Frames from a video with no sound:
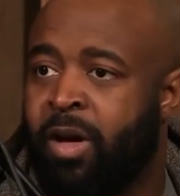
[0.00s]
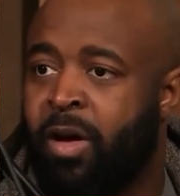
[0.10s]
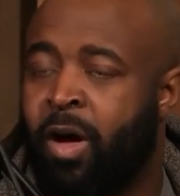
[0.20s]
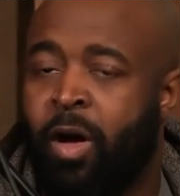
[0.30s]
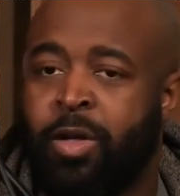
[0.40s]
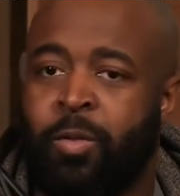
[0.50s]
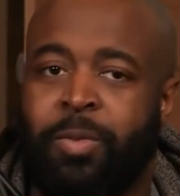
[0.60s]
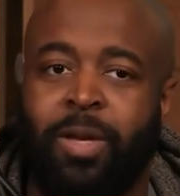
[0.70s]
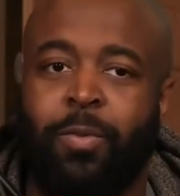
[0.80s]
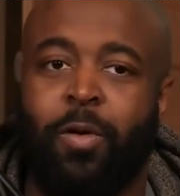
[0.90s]
all you
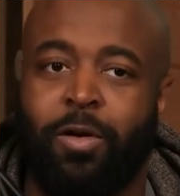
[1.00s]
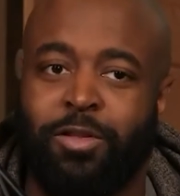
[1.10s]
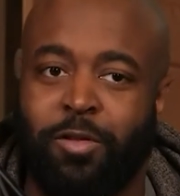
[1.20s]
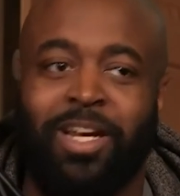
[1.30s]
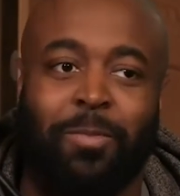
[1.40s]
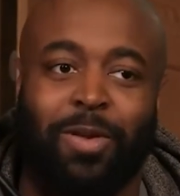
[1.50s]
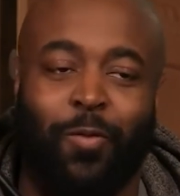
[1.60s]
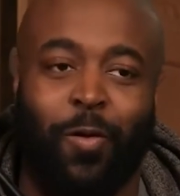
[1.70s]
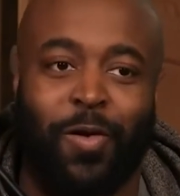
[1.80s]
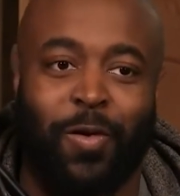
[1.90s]
people are drinking
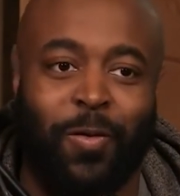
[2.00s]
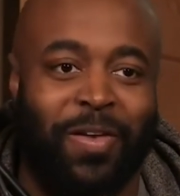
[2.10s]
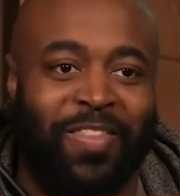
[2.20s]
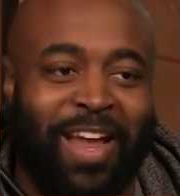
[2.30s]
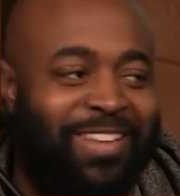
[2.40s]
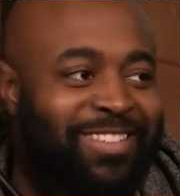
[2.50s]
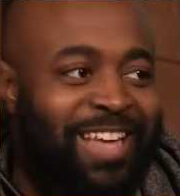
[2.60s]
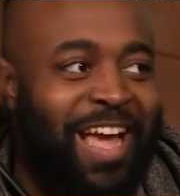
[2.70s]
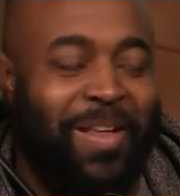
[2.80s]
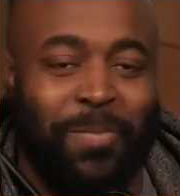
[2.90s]
before noon, and that is
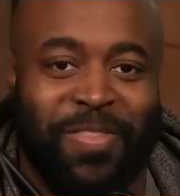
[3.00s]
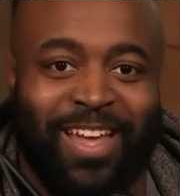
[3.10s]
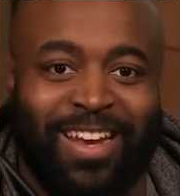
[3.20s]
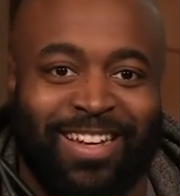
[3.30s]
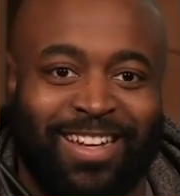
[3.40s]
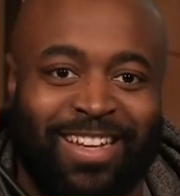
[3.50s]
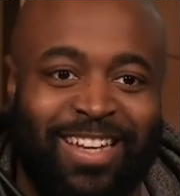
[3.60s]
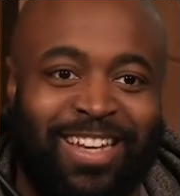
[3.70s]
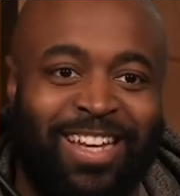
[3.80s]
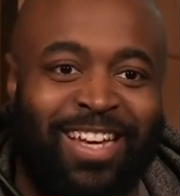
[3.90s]
sad and pathetic.
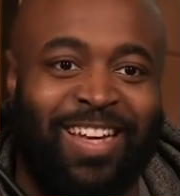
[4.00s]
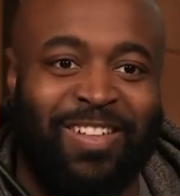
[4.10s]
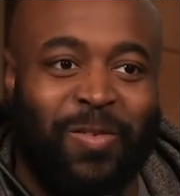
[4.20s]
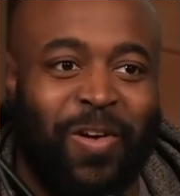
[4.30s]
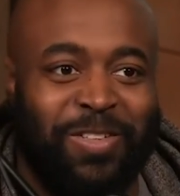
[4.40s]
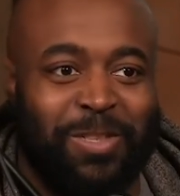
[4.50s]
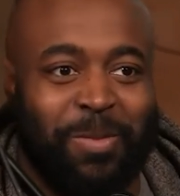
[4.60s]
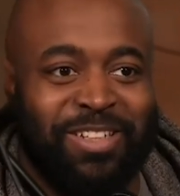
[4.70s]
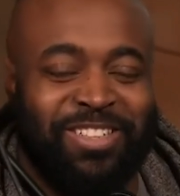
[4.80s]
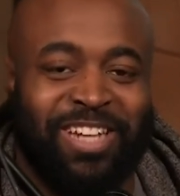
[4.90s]
And you all should
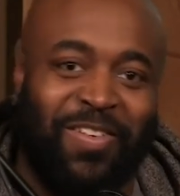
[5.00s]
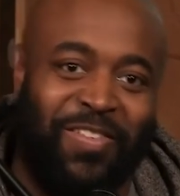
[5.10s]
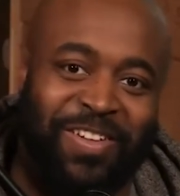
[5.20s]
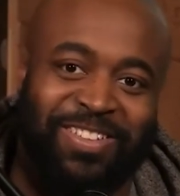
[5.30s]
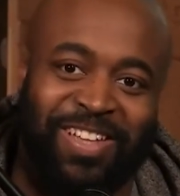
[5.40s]
be ashamed of yourself.